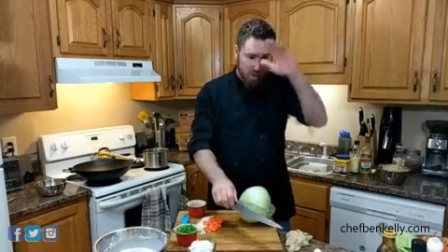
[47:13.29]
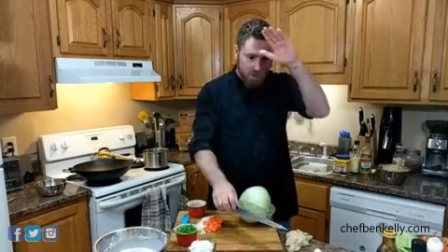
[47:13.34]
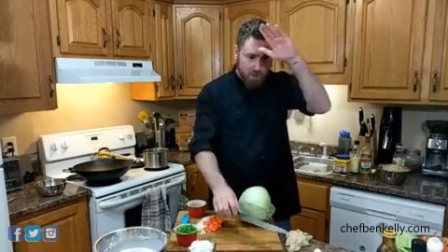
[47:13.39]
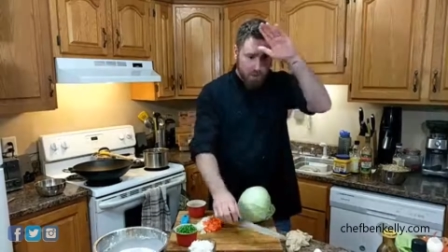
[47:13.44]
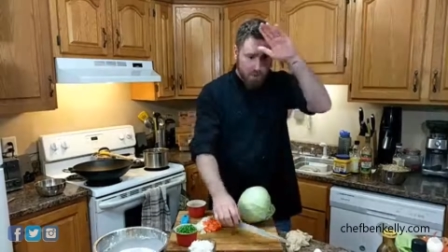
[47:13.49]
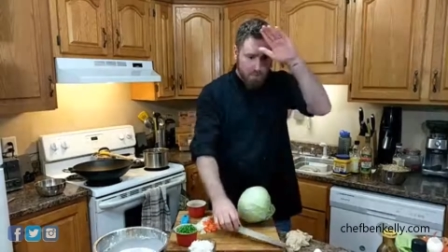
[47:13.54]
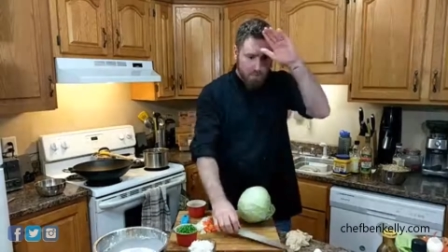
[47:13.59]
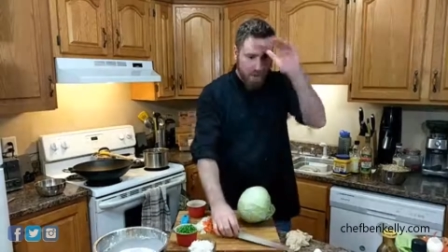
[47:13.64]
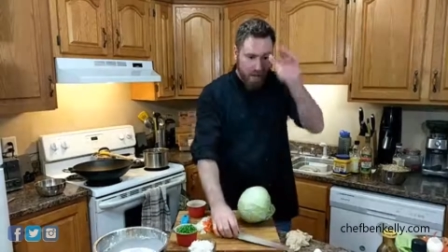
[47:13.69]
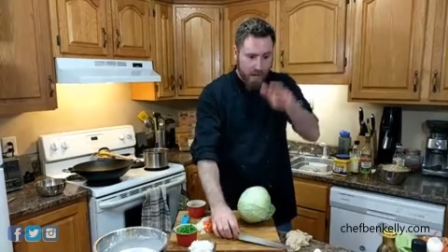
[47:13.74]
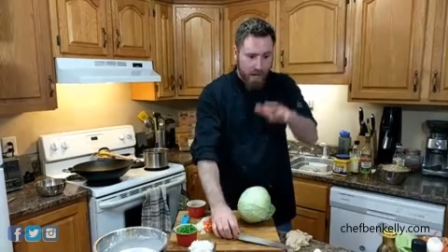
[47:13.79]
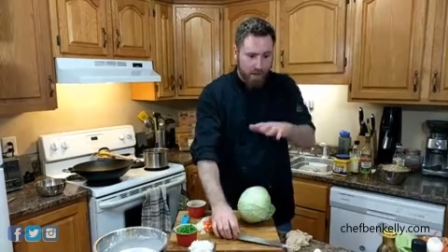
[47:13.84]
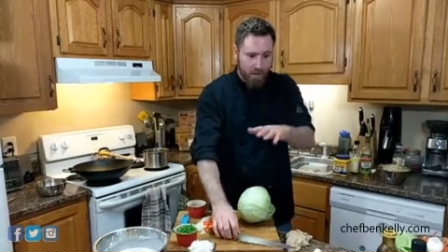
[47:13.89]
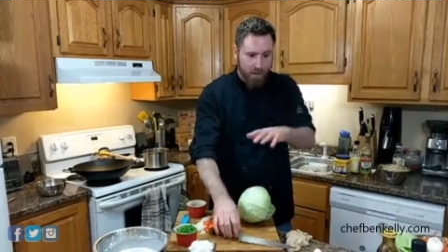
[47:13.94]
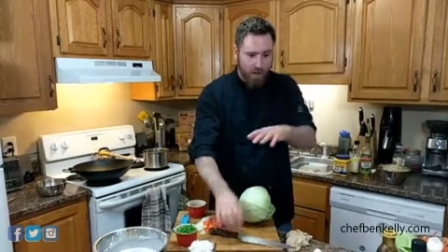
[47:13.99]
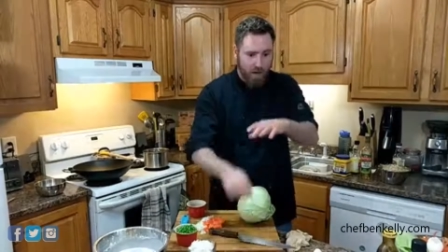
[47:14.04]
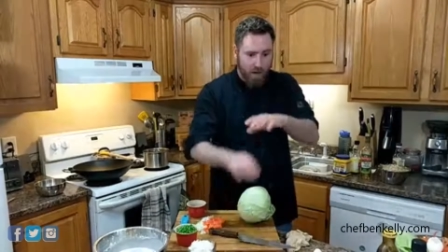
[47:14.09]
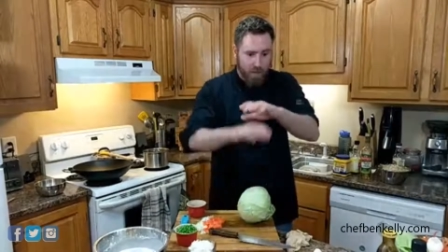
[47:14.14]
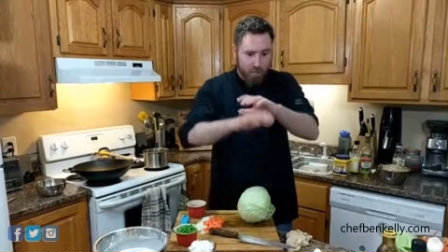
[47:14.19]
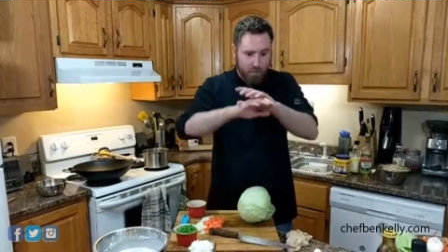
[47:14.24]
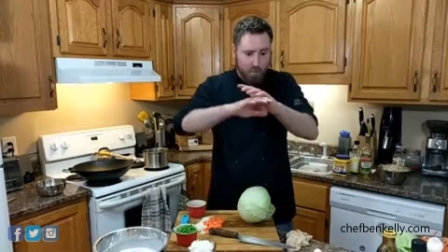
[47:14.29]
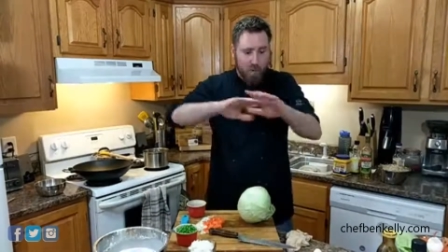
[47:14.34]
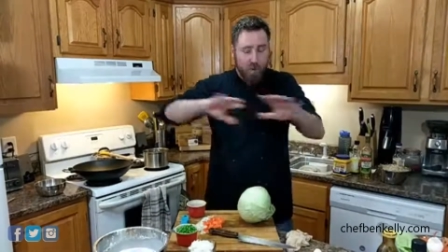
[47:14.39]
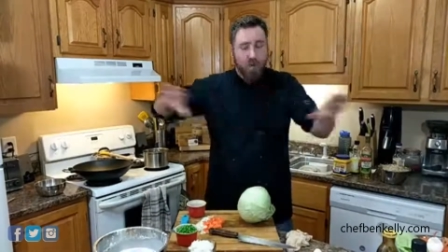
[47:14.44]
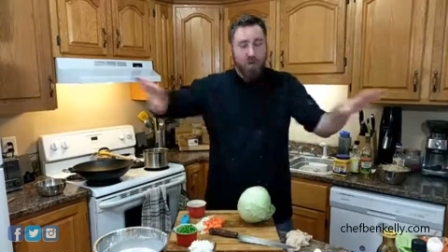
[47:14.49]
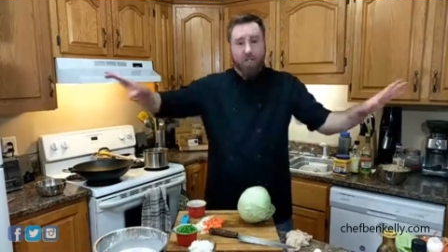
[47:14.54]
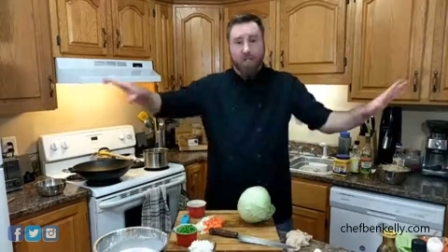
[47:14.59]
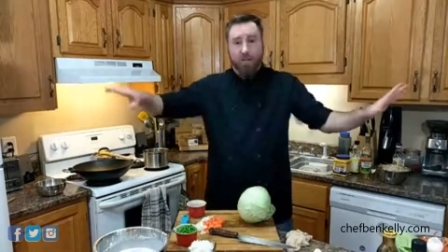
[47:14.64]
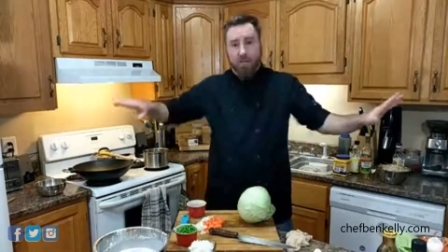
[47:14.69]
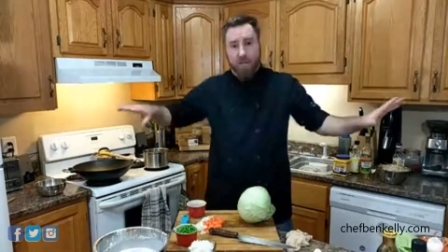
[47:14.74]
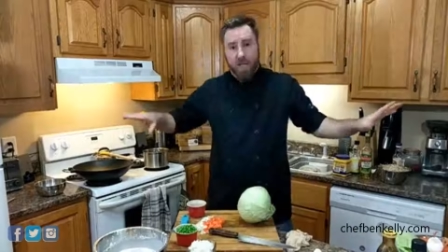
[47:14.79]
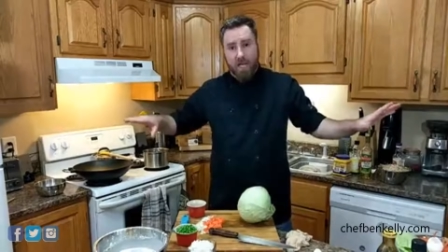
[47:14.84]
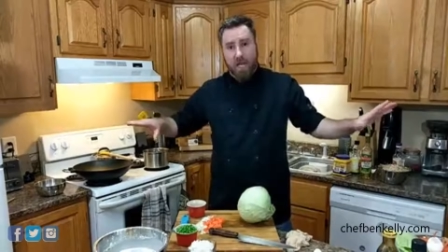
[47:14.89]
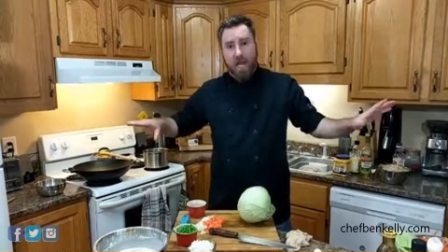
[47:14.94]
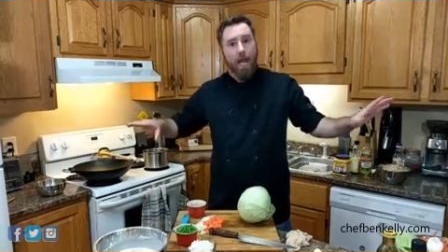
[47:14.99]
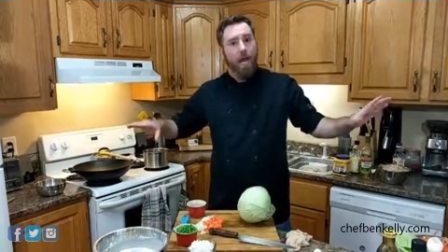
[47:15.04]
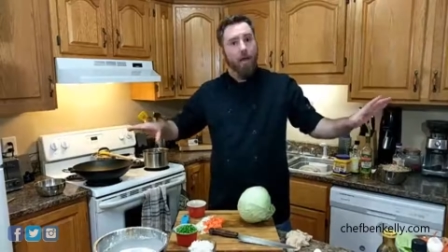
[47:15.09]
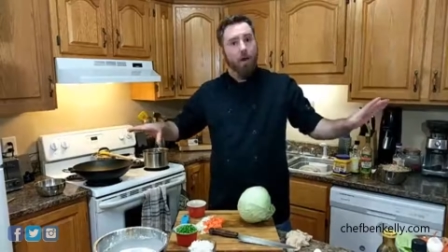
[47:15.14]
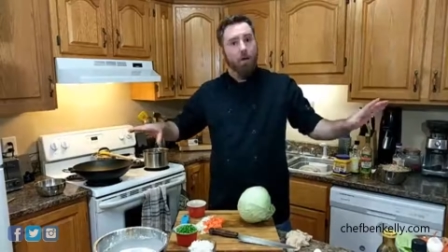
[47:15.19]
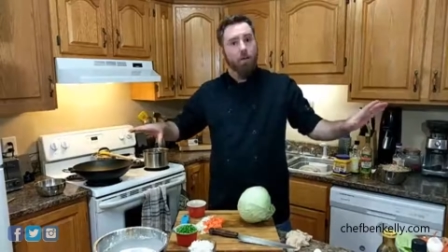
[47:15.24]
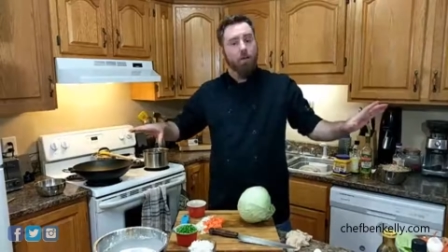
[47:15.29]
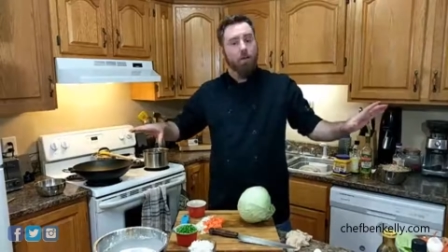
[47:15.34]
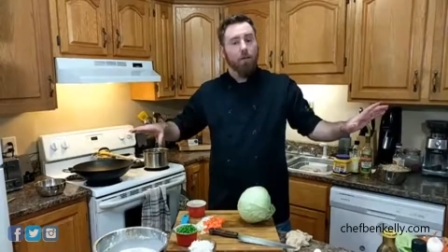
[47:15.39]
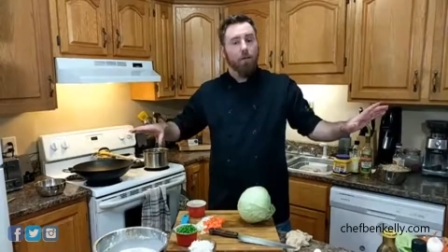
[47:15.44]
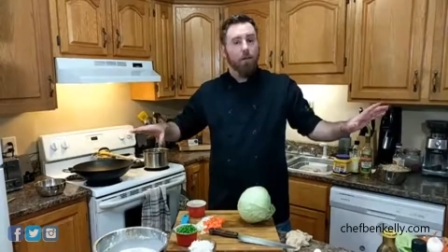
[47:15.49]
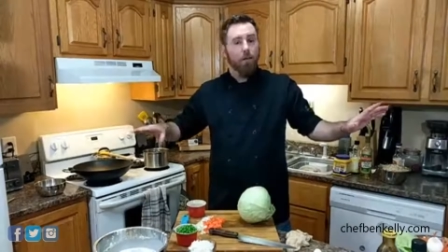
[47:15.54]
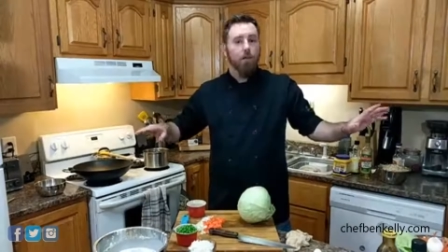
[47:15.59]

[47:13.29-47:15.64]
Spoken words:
it's just going to mangle it and push everything out.